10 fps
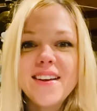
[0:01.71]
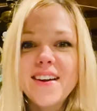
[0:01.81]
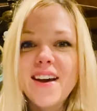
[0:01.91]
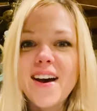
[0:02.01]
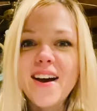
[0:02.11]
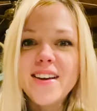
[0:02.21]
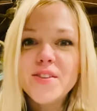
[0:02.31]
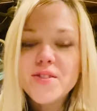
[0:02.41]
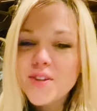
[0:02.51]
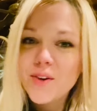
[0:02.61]
Hi
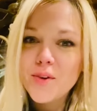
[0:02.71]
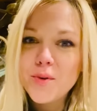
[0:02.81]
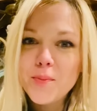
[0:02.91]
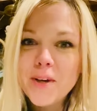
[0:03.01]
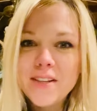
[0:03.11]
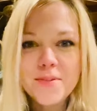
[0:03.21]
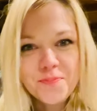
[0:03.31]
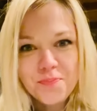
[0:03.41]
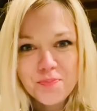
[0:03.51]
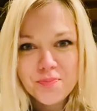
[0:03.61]
YouTube.
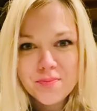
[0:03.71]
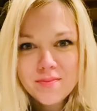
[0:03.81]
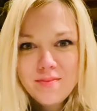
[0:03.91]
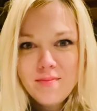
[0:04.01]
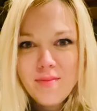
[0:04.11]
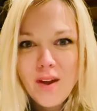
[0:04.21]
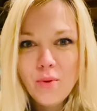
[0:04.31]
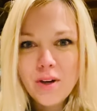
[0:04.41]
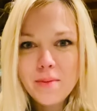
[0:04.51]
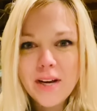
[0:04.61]

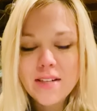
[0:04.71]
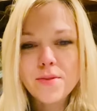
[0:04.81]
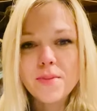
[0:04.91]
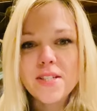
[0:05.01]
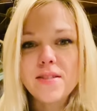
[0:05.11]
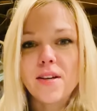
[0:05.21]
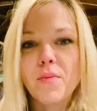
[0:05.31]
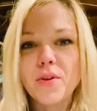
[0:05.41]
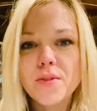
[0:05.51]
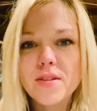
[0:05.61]
Welcome back to Mystic
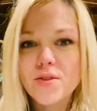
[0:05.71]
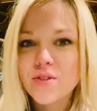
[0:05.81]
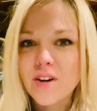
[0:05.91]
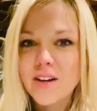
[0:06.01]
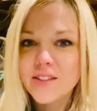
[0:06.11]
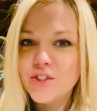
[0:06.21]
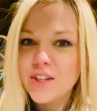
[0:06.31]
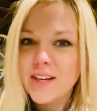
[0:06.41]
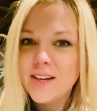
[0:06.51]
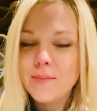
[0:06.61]
Moons
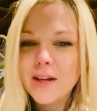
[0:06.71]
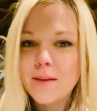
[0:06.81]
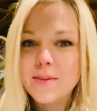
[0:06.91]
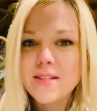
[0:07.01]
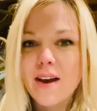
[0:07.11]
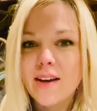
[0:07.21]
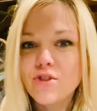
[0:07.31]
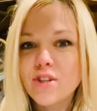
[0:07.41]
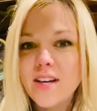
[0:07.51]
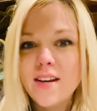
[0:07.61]
Astrology. My name is
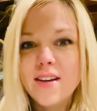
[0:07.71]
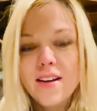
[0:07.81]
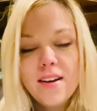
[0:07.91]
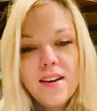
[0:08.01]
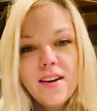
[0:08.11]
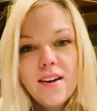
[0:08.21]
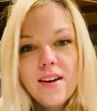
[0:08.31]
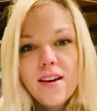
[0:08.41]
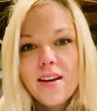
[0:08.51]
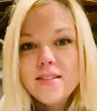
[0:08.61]
Ashley
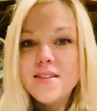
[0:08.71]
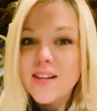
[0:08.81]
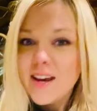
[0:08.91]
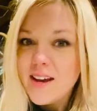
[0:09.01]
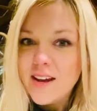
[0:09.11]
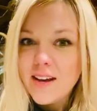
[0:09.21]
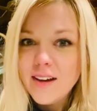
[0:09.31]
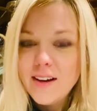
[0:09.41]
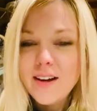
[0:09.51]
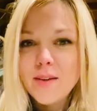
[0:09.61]
and today
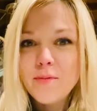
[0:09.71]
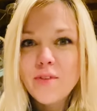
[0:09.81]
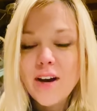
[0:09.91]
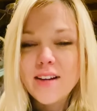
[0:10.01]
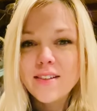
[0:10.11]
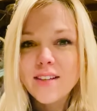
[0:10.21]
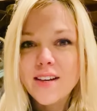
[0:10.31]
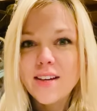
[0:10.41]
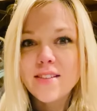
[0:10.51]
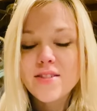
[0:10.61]
I am
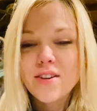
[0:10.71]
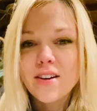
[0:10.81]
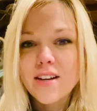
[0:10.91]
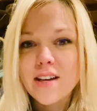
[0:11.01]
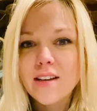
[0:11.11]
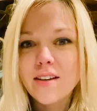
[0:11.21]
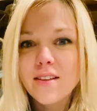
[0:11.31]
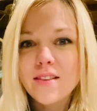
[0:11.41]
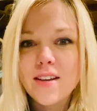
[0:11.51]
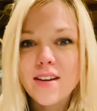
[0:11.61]
finally starting
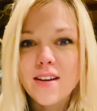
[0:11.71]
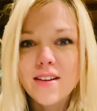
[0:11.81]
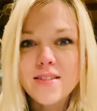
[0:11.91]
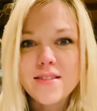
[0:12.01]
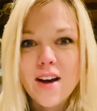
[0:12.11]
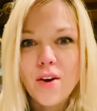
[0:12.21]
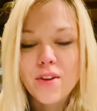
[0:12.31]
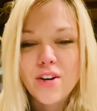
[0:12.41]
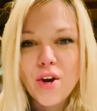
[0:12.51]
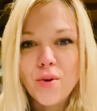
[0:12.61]
the South
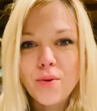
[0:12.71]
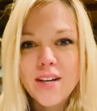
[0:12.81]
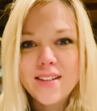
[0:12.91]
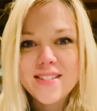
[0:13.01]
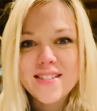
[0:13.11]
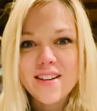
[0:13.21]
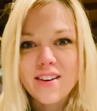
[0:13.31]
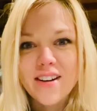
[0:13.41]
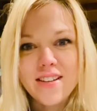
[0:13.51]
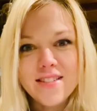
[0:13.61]
Node
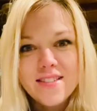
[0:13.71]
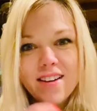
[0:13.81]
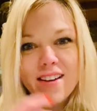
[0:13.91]
series